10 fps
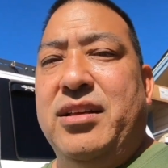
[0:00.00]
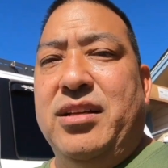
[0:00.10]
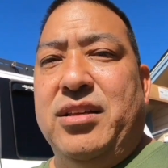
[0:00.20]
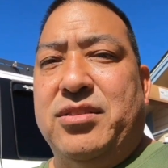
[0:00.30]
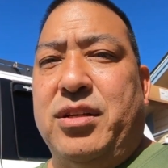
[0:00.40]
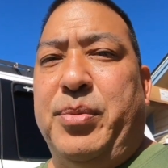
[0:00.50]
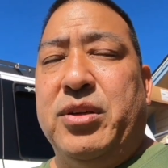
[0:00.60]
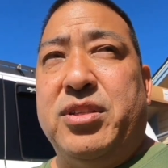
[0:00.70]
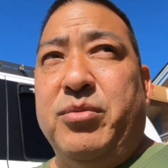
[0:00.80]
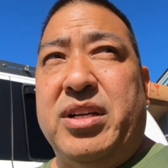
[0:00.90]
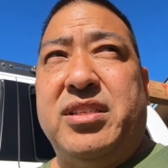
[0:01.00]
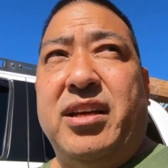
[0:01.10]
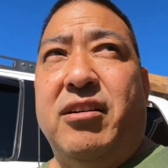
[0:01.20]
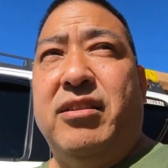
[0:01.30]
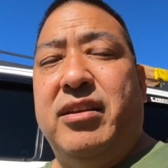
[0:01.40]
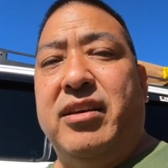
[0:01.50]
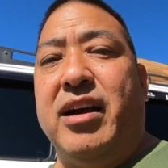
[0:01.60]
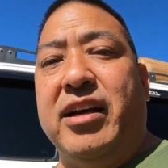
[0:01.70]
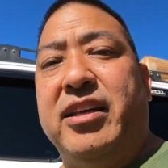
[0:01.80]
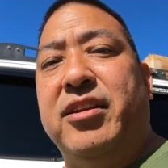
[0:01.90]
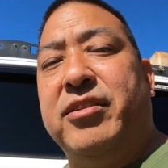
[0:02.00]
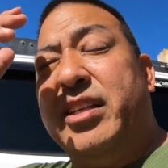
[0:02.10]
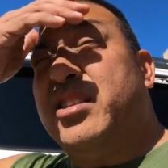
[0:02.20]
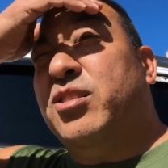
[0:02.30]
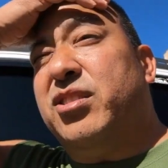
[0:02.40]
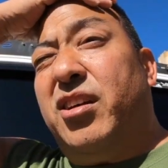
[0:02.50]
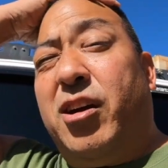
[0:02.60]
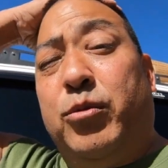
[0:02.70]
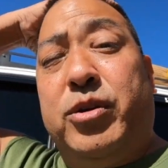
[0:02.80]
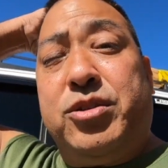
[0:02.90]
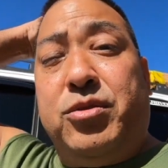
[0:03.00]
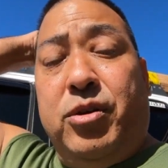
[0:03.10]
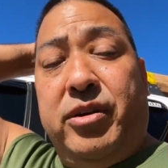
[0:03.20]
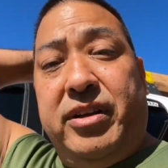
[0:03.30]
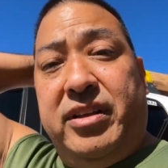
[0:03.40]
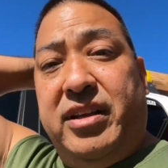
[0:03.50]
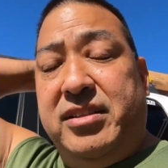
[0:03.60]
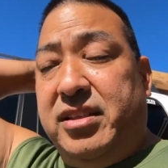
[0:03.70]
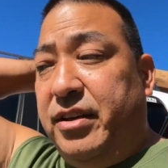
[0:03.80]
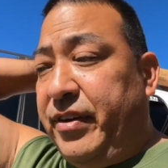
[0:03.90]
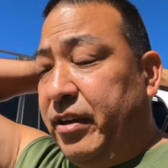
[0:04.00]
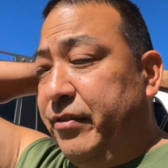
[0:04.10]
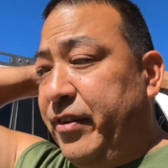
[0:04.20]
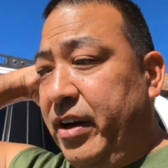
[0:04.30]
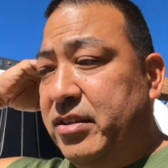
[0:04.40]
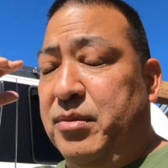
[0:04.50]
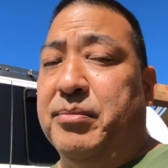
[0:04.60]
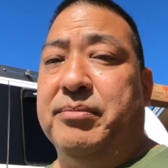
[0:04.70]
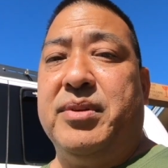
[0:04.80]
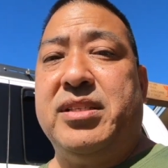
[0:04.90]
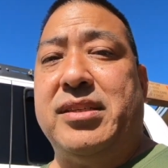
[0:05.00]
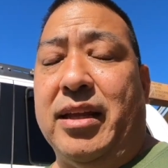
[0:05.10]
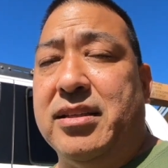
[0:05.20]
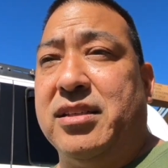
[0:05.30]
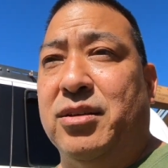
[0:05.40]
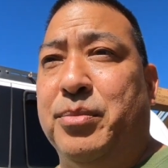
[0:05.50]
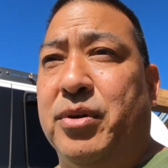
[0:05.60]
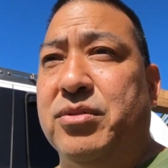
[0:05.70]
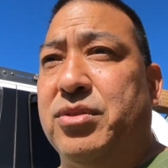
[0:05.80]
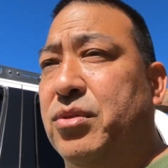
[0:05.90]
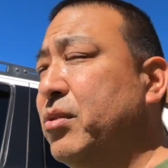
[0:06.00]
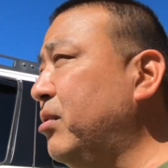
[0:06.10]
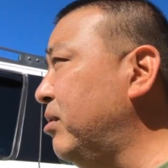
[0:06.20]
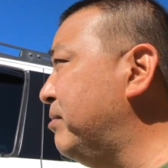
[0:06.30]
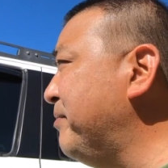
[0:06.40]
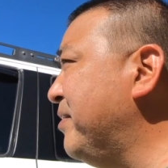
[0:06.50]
So the bolts are rusting out. I either need to go to the hardware store and see if I can find some stainless steel bolts, or